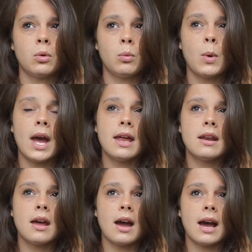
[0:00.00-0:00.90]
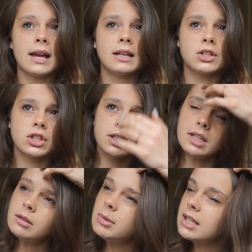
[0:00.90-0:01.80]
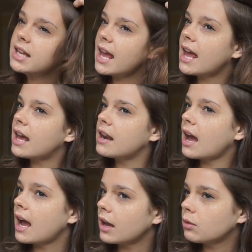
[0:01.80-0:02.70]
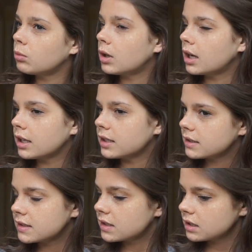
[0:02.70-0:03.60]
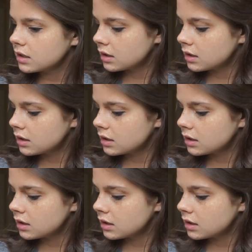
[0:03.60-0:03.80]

When I initially began, I was,